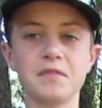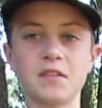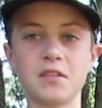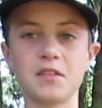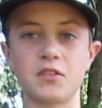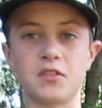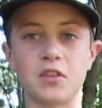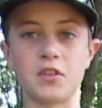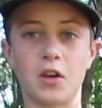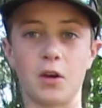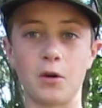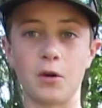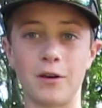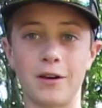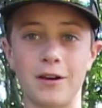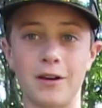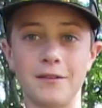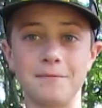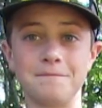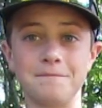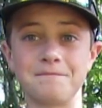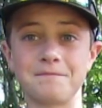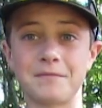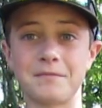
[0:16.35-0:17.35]
So
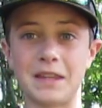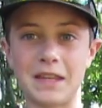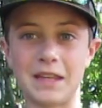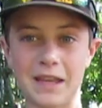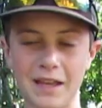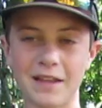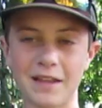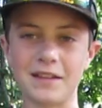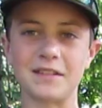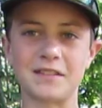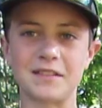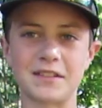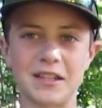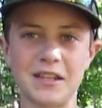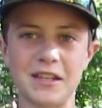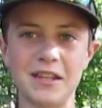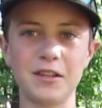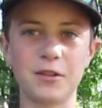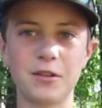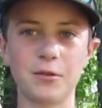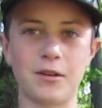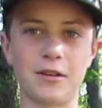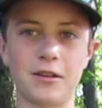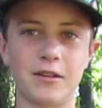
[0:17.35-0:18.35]
yeah, let's get
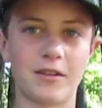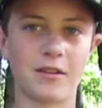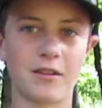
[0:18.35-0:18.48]
into it.